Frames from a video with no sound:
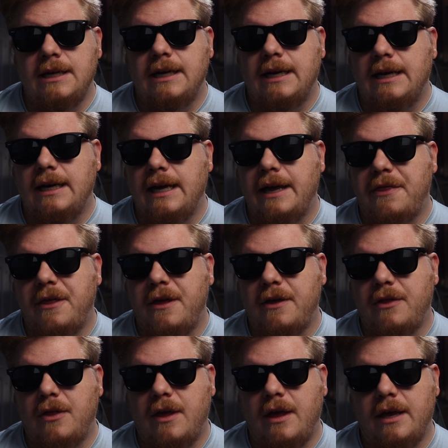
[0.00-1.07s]
Uh, I
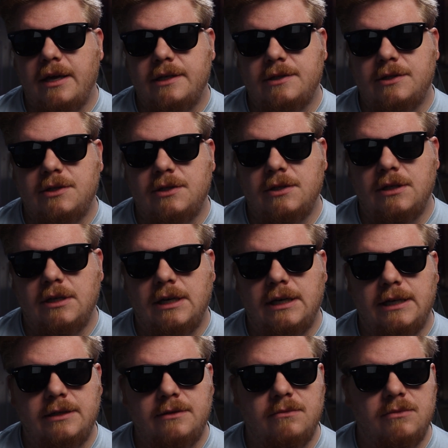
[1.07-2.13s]
think that
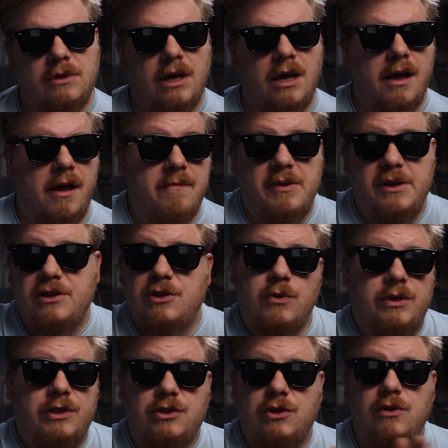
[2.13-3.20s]
uh, I've been
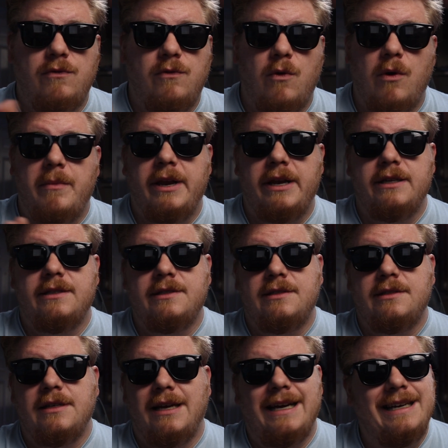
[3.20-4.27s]
doing two to four
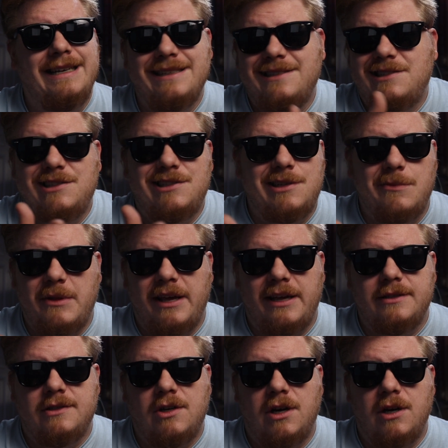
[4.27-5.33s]
minutes. Uh, it's just something
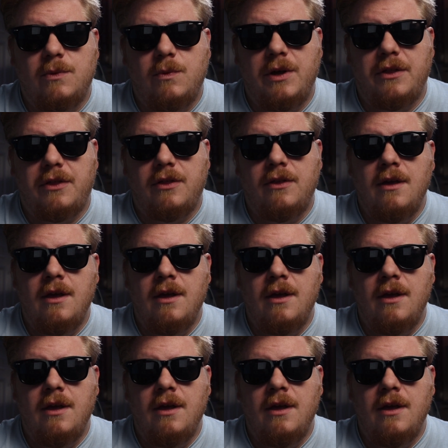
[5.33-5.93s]
I started with,